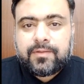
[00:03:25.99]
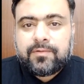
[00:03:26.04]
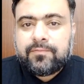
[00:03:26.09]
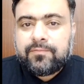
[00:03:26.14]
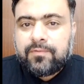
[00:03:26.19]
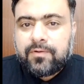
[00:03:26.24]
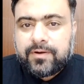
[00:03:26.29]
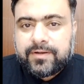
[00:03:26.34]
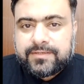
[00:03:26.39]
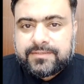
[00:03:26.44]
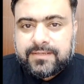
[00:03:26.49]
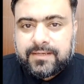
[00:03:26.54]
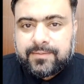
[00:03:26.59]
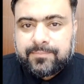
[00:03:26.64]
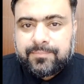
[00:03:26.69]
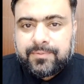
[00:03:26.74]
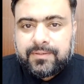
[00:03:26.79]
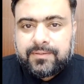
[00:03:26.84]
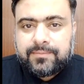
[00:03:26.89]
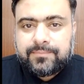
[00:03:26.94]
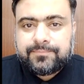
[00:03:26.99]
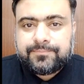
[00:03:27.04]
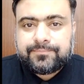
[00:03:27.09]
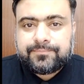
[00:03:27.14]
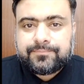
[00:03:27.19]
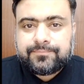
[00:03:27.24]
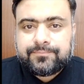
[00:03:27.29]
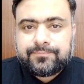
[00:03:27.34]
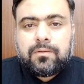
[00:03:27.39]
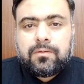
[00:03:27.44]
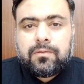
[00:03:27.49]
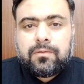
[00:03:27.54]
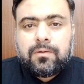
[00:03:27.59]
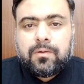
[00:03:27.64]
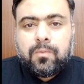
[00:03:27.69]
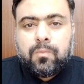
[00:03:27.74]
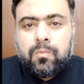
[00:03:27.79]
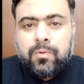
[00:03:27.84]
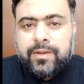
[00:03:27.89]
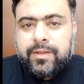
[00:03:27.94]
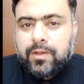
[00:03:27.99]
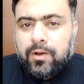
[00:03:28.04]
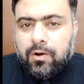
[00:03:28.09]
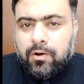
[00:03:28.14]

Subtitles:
For example, we